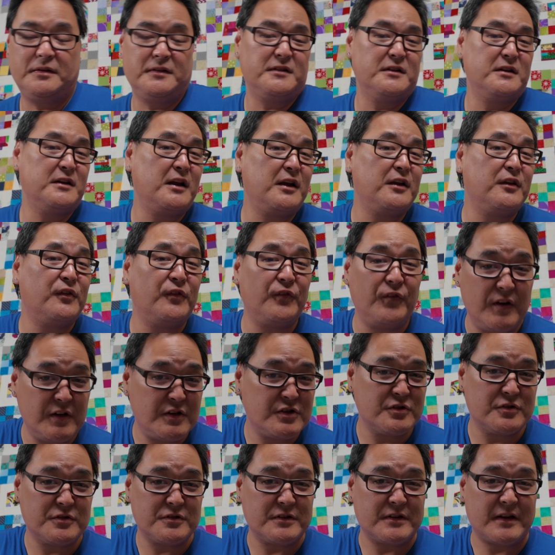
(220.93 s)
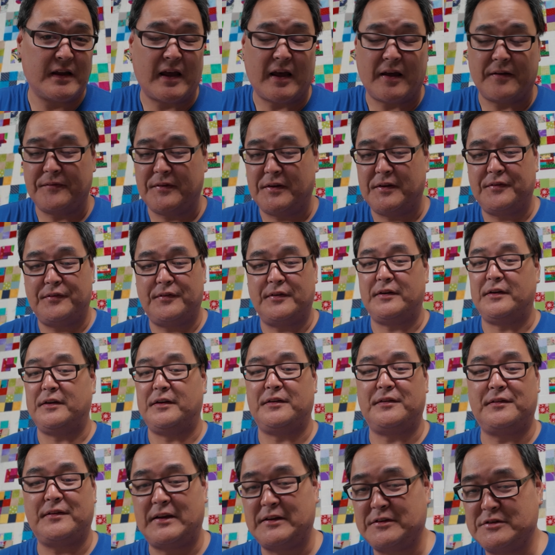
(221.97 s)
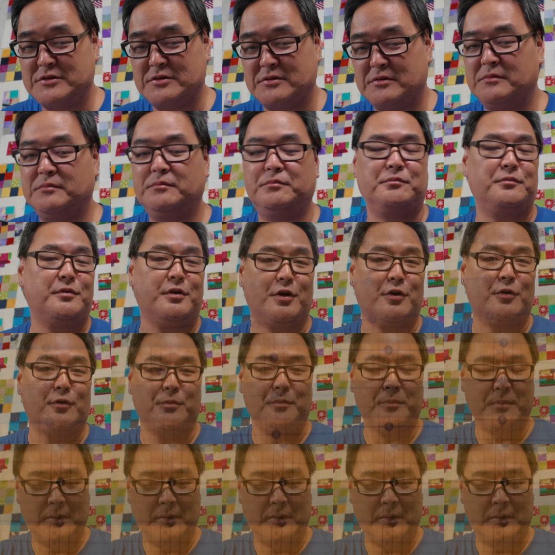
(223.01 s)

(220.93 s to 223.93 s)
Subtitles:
It's a nice feature to have. Is it essential? No.